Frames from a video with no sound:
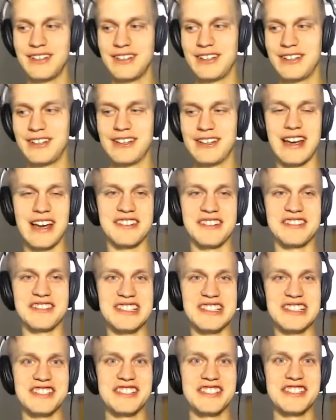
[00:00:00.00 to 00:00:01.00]

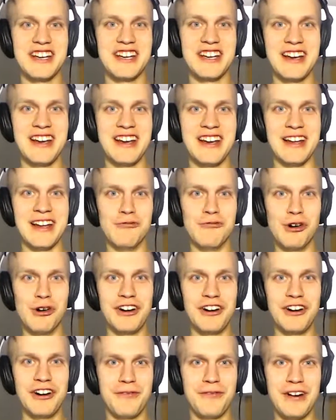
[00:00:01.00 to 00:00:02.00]
Excellent. And what are the
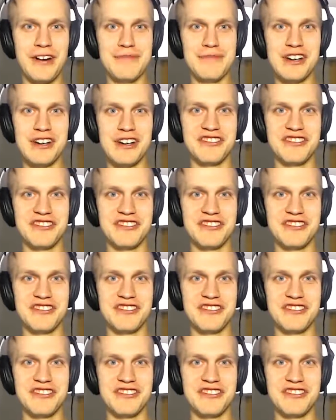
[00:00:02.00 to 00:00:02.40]
3 most